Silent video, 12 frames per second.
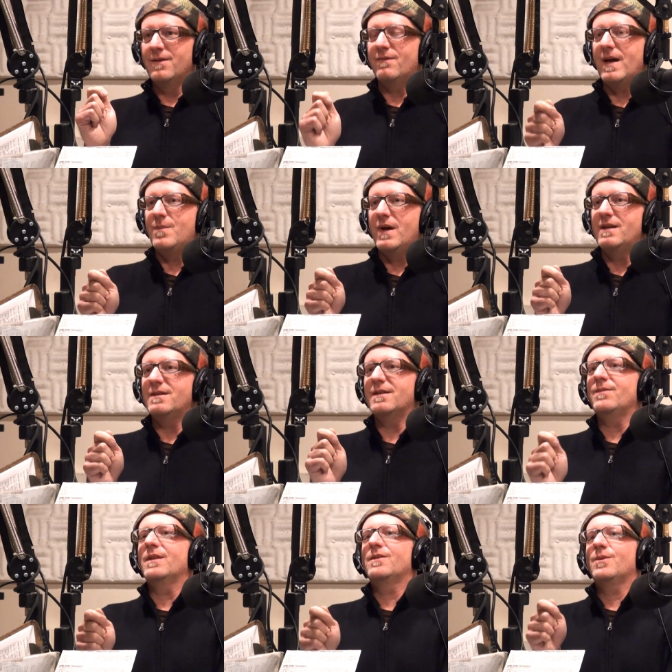
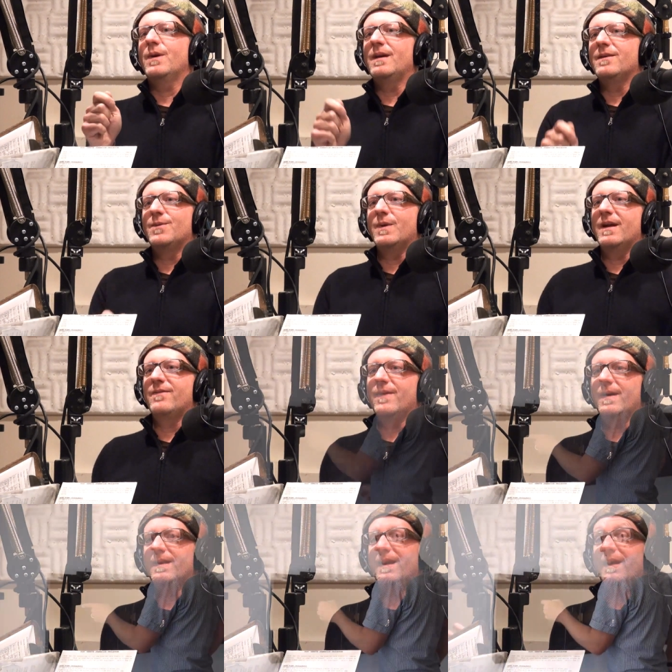vibration of the strings when I
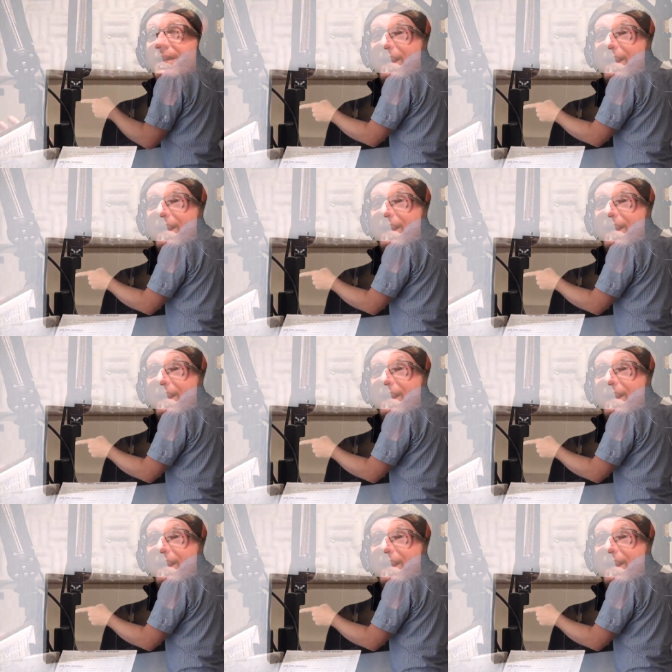finally